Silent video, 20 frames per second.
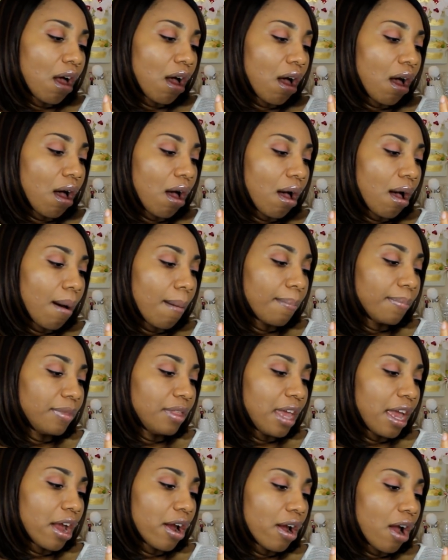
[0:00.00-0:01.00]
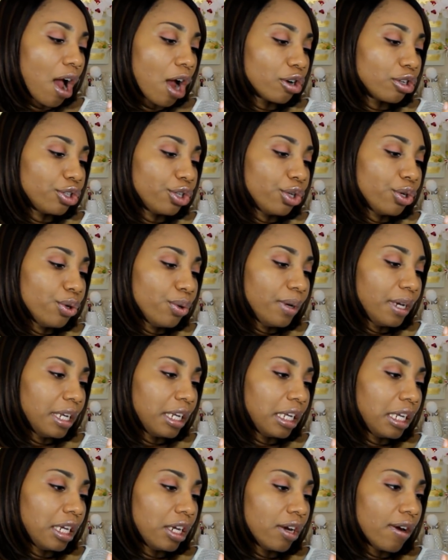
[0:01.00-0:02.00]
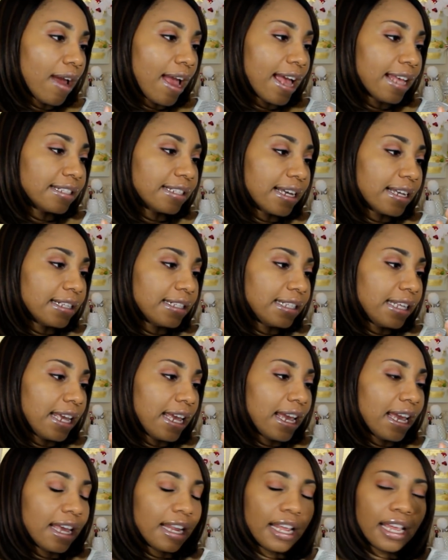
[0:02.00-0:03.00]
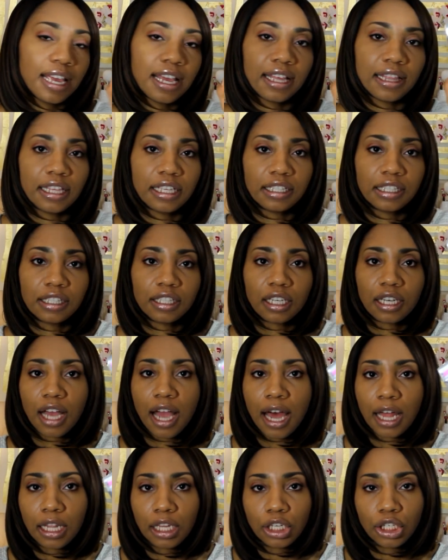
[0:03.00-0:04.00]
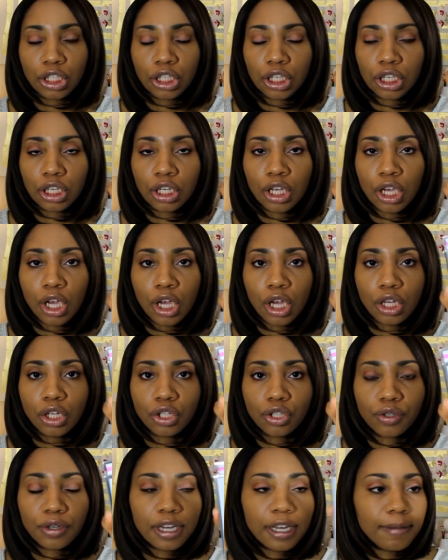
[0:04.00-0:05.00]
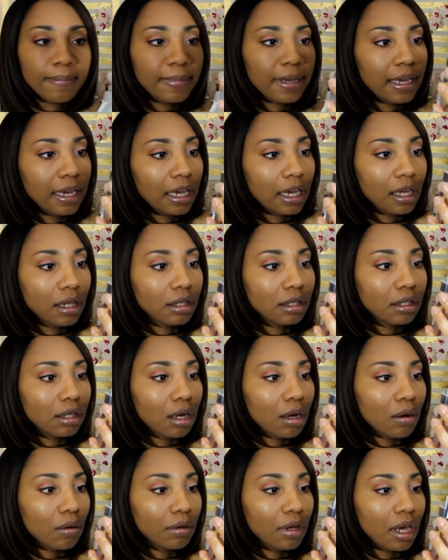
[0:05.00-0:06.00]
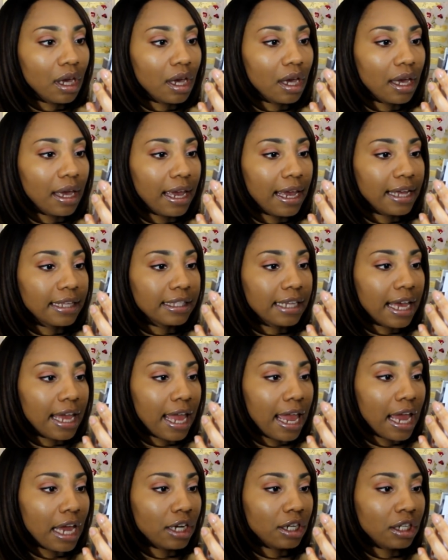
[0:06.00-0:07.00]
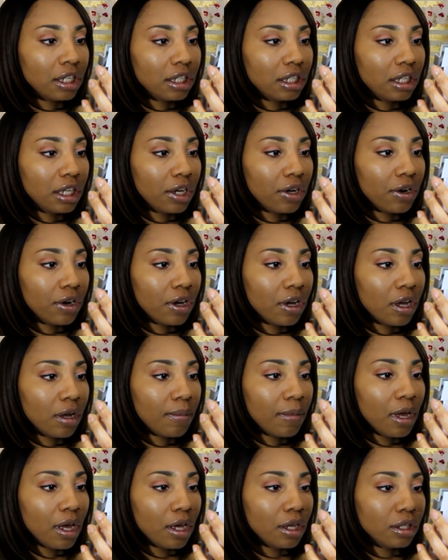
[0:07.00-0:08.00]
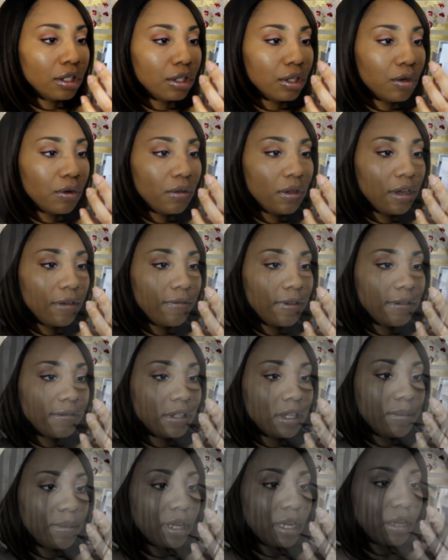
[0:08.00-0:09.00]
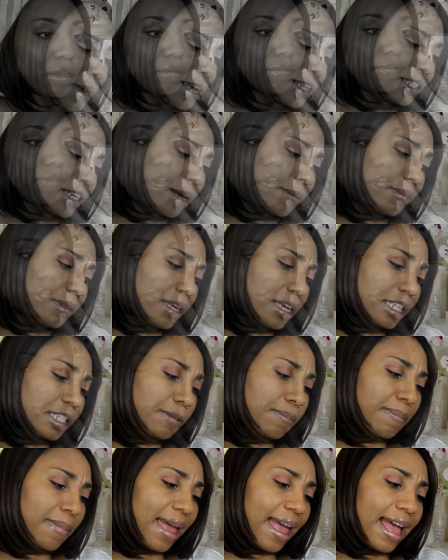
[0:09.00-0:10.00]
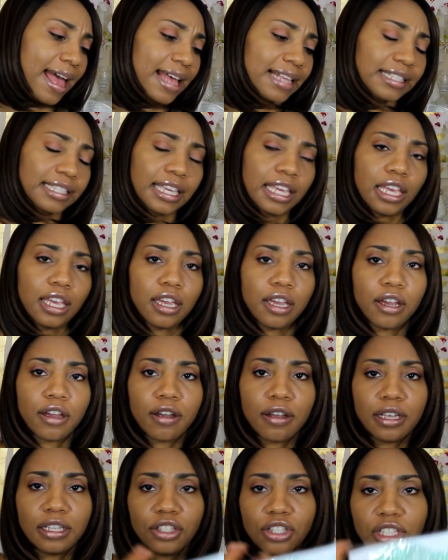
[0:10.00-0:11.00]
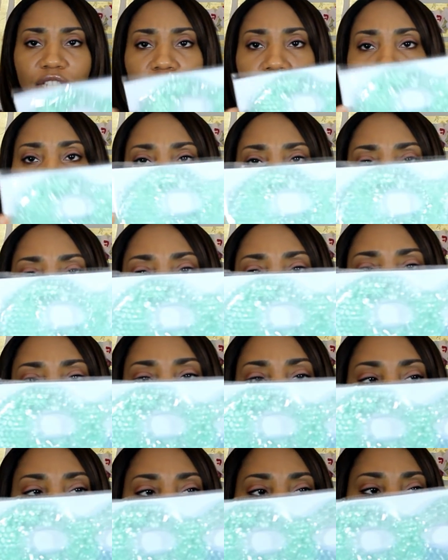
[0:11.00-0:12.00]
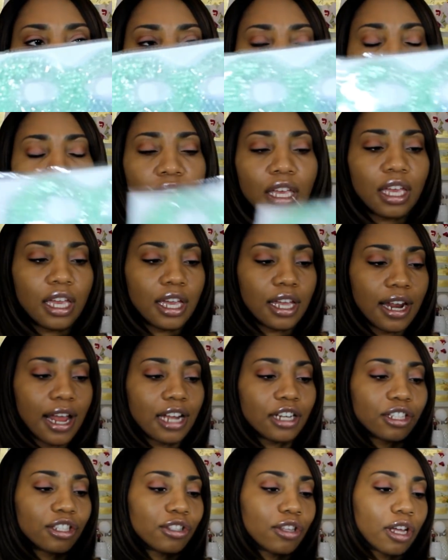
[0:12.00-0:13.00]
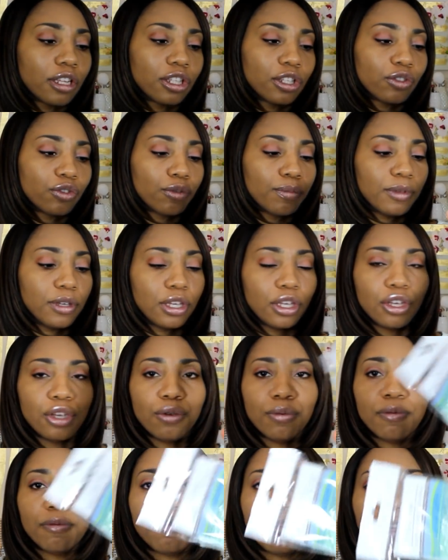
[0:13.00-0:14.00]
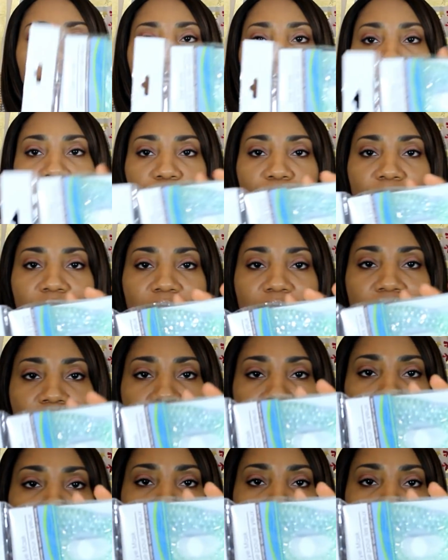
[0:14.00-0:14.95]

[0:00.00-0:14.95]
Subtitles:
there are 2 in here, as I said, and this is a collagen treatment. So yeah, anti-aging serum, soothing. I also picked up this mask here. It's just a little eye mask, and I just thought this would be cute and fun to have